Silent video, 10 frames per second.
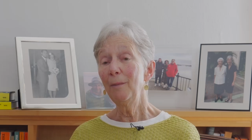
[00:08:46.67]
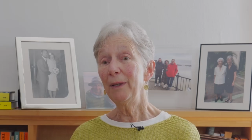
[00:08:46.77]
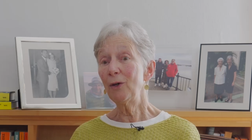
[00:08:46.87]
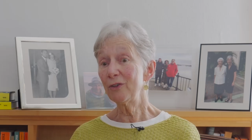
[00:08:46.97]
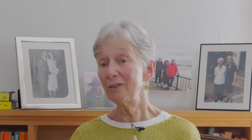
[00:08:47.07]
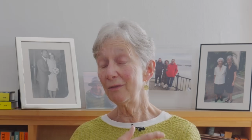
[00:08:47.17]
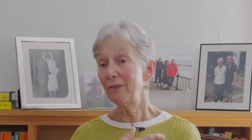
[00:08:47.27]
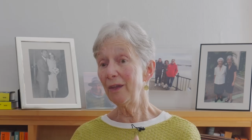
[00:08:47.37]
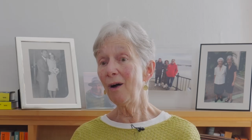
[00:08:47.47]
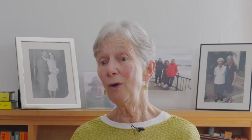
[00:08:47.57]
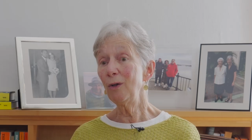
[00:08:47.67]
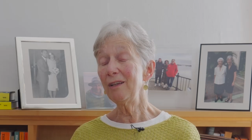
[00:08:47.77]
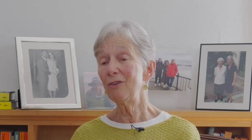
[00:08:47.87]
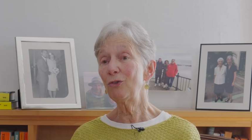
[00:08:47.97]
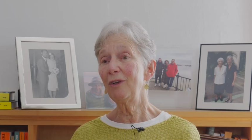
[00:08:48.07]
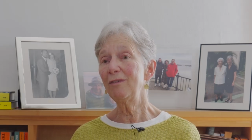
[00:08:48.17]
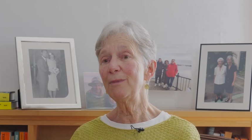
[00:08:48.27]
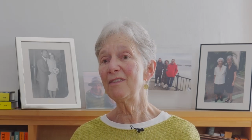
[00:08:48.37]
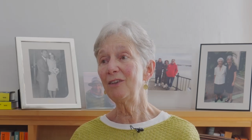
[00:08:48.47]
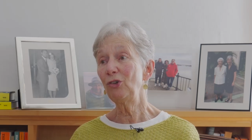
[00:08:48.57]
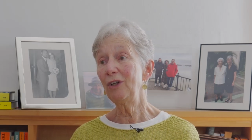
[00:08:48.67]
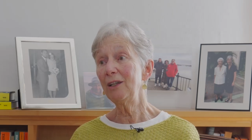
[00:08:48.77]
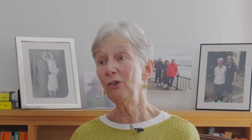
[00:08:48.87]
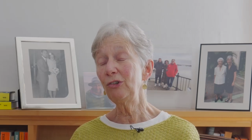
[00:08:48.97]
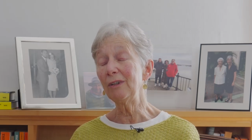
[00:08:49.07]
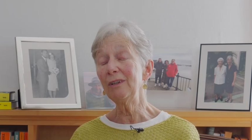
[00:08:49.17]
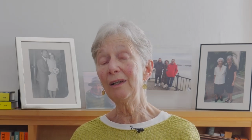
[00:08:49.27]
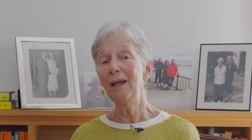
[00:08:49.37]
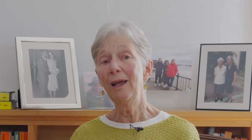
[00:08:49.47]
because of the whole history of miscegenation,